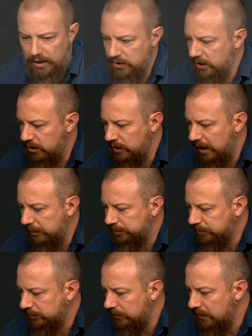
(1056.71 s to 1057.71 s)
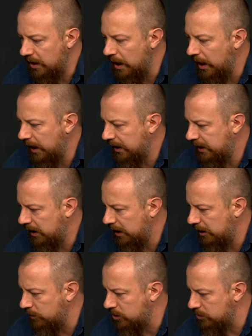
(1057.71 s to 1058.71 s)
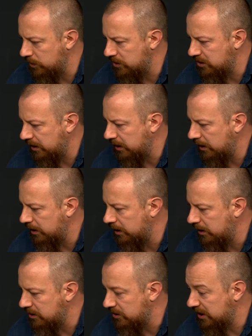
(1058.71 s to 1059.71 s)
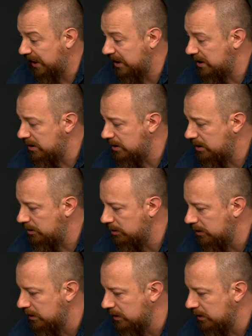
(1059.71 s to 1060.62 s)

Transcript: down, I can do that. I can, let me just reset that since I can't undo.